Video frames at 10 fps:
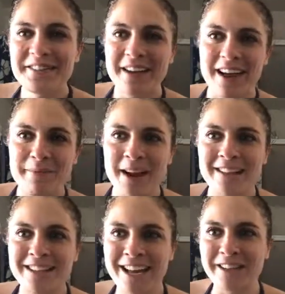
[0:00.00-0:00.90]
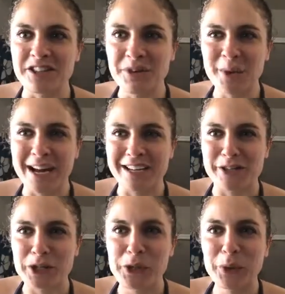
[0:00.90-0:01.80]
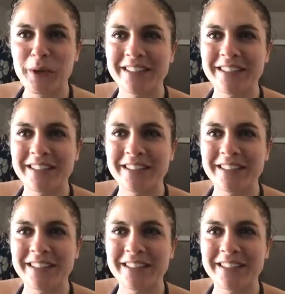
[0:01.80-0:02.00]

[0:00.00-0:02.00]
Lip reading: I'm not saying do what I do,